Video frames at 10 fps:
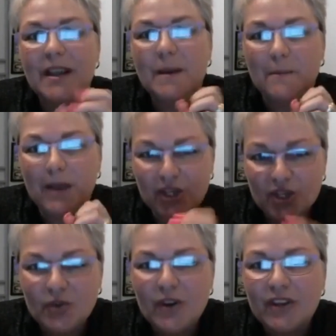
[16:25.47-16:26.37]
make
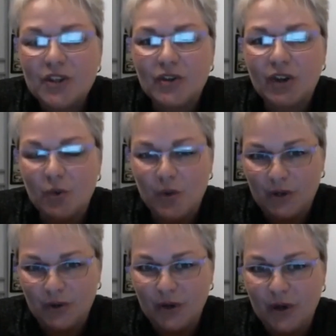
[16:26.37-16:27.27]
sure that you know where
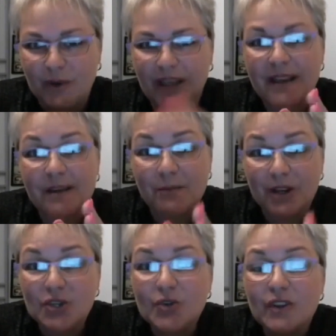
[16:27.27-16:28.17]
you're going, make
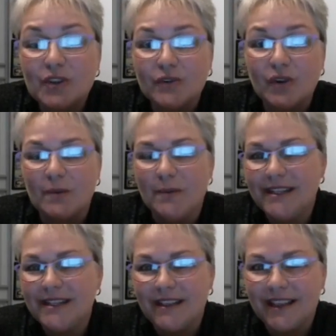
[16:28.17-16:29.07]
sure that you've got a
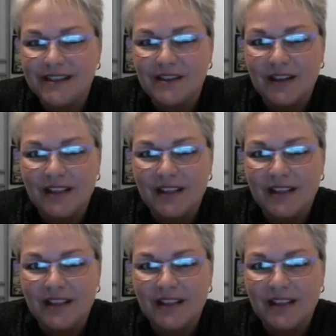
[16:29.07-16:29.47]
mentor that's